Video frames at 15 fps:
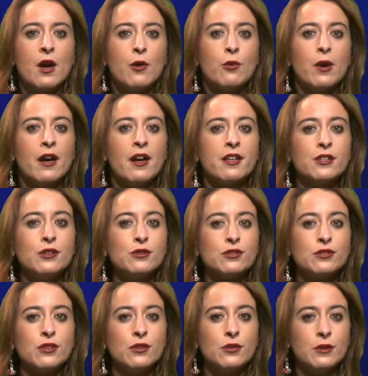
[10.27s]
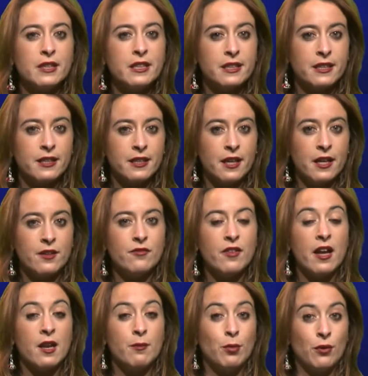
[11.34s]
Why are you so unique and
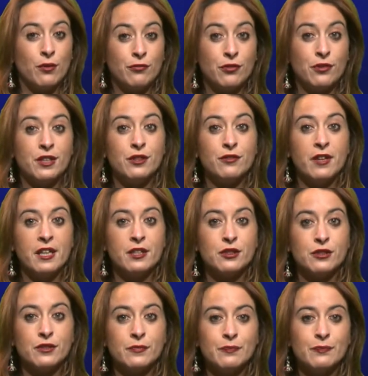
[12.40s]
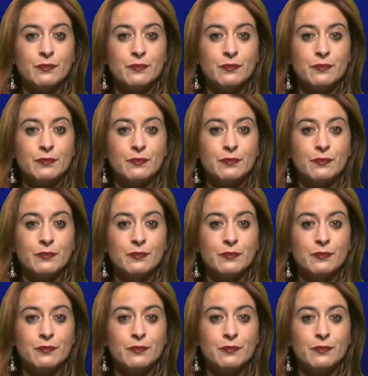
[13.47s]
valuable for innovation?